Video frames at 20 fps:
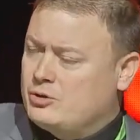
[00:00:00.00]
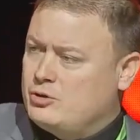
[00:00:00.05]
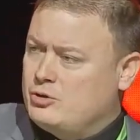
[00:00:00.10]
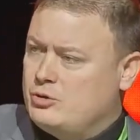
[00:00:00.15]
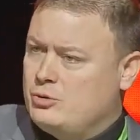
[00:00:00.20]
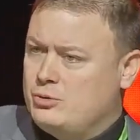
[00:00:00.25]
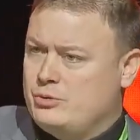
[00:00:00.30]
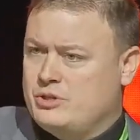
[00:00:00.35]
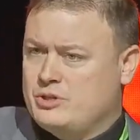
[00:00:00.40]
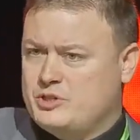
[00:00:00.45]

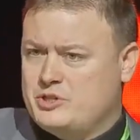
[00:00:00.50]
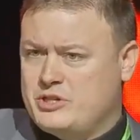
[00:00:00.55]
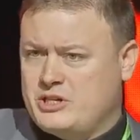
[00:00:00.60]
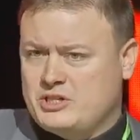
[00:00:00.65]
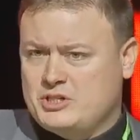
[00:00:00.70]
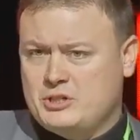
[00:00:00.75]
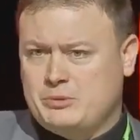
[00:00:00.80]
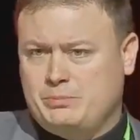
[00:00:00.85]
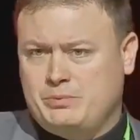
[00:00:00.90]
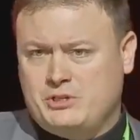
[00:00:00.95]
to the
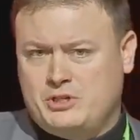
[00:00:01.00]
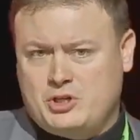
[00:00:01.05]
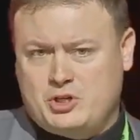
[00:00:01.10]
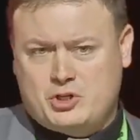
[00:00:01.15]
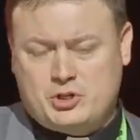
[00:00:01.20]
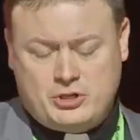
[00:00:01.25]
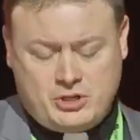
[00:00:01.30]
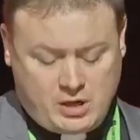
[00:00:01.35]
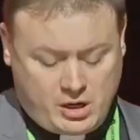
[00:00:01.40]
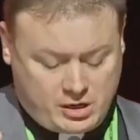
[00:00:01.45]
sixth
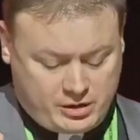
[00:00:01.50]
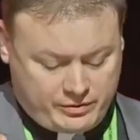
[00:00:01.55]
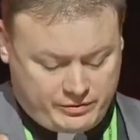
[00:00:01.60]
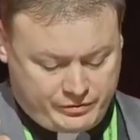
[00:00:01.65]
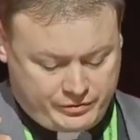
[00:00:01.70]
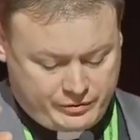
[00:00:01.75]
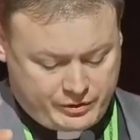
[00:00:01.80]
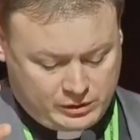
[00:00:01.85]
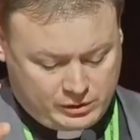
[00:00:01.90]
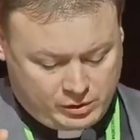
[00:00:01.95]
petition
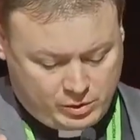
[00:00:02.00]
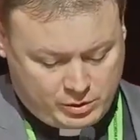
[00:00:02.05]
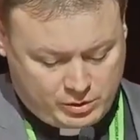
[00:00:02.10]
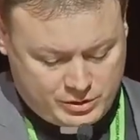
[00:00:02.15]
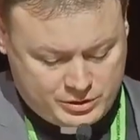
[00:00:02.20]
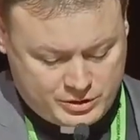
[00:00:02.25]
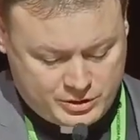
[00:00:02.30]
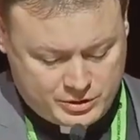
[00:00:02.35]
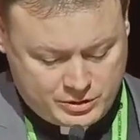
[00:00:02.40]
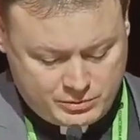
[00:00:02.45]
of the
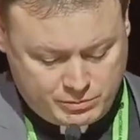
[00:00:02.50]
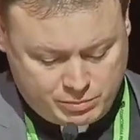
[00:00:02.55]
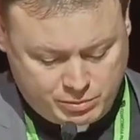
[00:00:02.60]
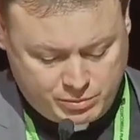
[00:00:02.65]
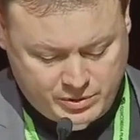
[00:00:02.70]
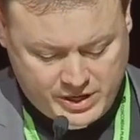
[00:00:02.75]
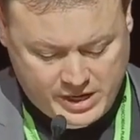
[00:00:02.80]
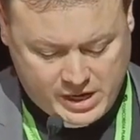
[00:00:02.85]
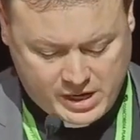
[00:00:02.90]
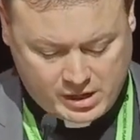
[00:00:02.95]
Lord's
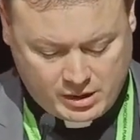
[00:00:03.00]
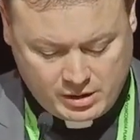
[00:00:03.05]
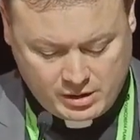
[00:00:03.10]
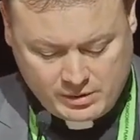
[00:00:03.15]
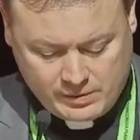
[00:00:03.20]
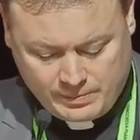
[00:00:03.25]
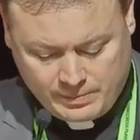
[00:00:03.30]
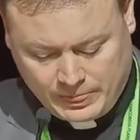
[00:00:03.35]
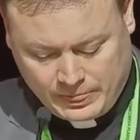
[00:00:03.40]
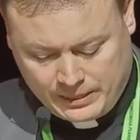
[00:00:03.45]
Prayer,
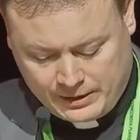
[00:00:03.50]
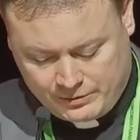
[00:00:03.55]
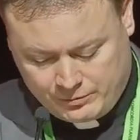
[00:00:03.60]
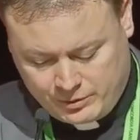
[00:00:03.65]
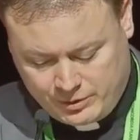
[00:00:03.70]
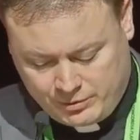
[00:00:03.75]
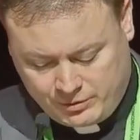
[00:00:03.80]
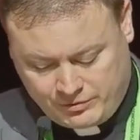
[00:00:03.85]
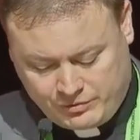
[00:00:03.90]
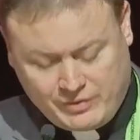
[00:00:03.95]

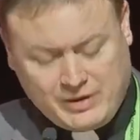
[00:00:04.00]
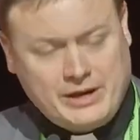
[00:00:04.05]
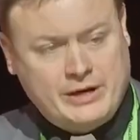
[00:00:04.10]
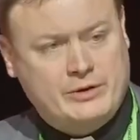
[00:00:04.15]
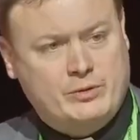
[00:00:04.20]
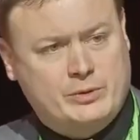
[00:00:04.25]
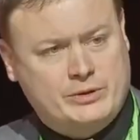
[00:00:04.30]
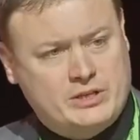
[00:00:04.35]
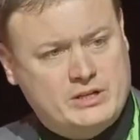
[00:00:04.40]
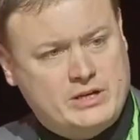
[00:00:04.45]
we would
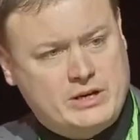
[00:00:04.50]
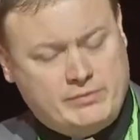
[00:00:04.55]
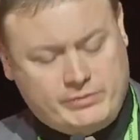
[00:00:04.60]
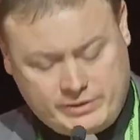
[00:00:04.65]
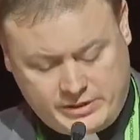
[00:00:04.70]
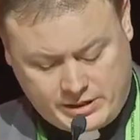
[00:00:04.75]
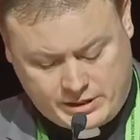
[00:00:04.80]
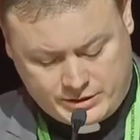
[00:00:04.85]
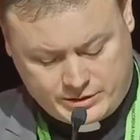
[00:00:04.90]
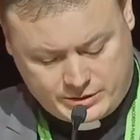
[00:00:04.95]
find what the
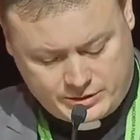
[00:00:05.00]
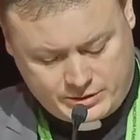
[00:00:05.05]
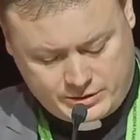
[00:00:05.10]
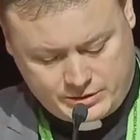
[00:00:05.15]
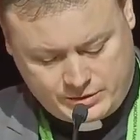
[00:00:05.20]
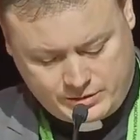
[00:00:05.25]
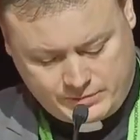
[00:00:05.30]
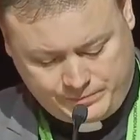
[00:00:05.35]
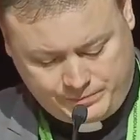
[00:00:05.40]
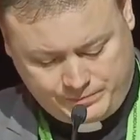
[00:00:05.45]
devil does.
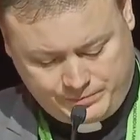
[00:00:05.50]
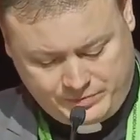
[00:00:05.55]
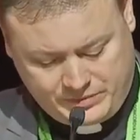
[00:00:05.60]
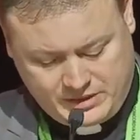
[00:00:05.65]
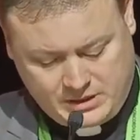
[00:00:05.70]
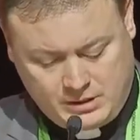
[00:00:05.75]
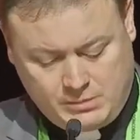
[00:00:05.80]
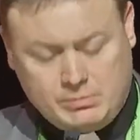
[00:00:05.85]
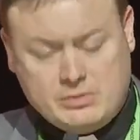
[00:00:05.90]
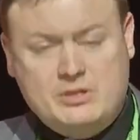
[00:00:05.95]

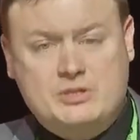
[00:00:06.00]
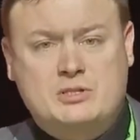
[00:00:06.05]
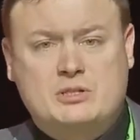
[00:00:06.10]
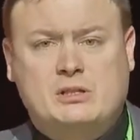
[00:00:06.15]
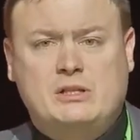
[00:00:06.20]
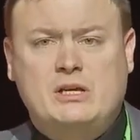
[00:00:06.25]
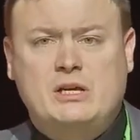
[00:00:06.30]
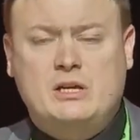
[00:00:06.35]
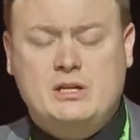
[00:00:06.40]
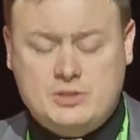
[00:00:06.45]
He
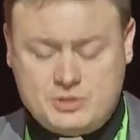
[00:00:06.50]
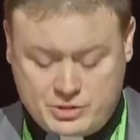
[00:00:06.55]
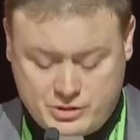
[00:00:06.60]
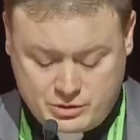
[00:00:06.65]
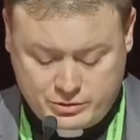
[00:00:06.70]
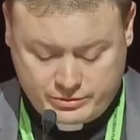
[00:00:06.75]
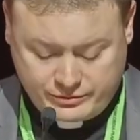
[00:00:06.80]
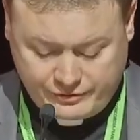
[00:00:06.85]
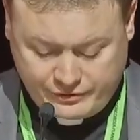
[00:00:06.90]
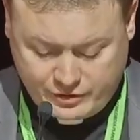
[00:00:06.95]
misleads
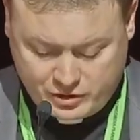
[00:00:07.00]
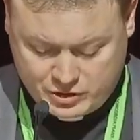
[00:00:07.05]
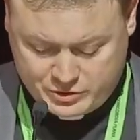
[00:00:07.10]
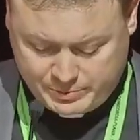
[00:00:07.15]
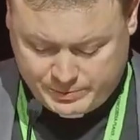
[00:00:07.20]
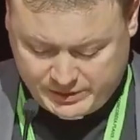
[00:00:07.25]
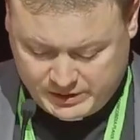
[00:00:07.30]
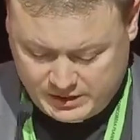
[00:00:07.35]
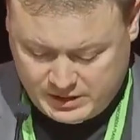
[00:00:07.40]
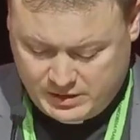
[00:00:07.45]
into false
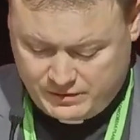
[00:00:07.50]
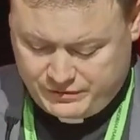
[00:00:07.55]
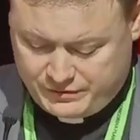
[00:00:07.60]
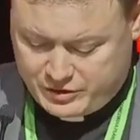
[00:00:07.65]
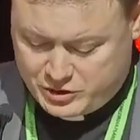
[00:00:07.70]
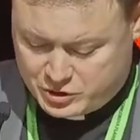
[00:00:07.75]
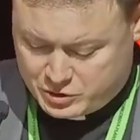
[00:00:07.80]
belief,